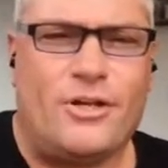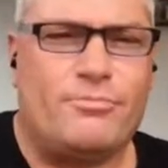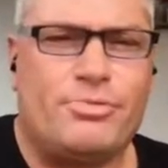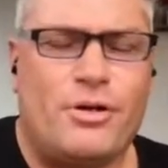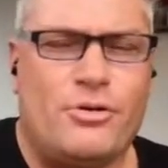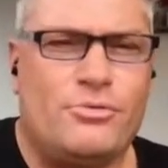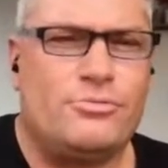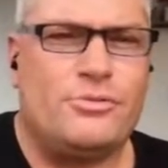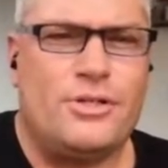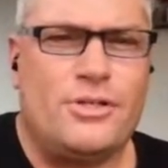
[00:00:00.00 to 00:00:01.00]

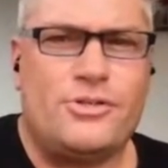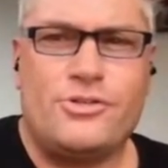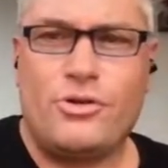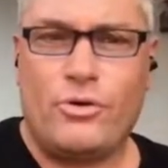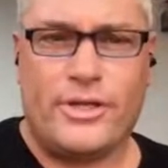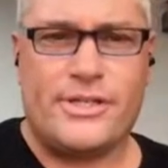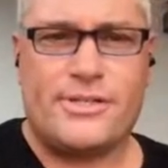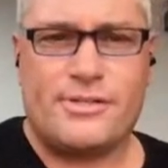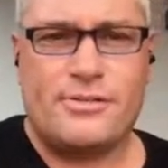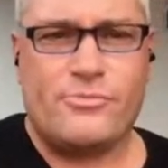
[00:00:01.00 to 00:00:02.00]

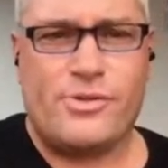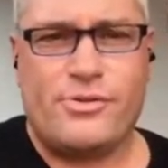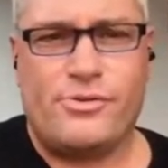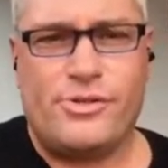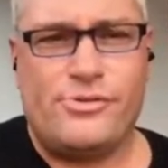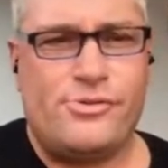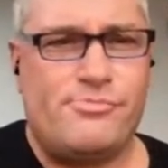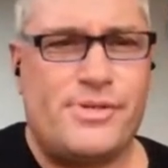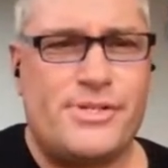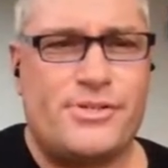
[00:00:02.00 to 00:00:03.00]
pro-choice with who you do
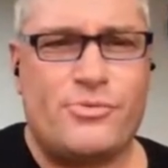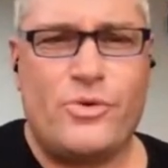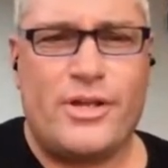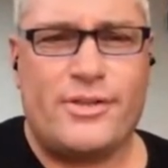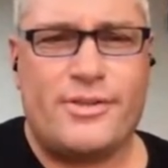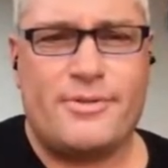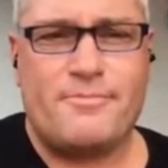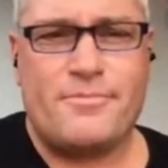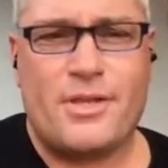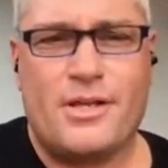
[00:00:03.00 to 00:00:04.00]
business with.
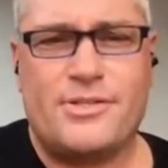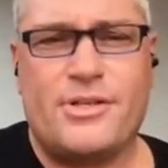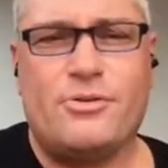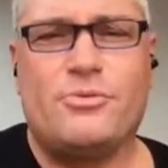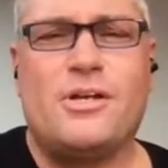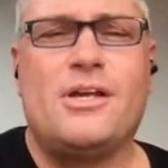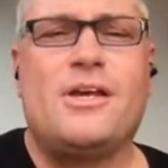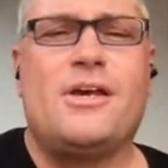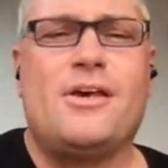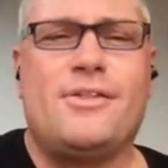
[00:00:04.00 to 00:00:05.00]
And so
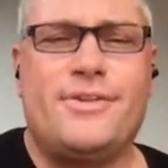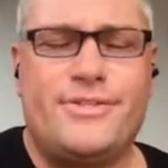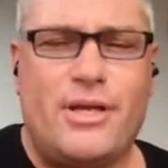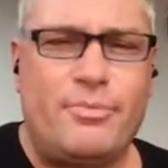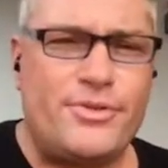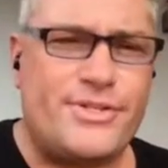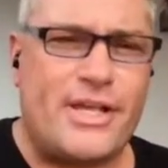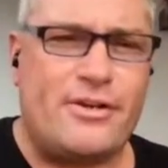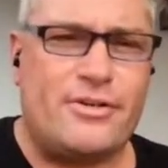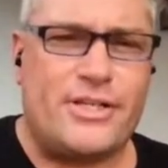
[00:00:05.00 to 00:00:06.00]
the double
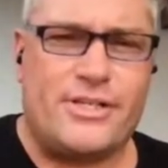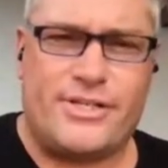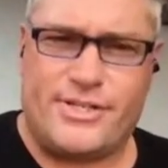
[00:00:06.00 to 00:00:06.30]
standard is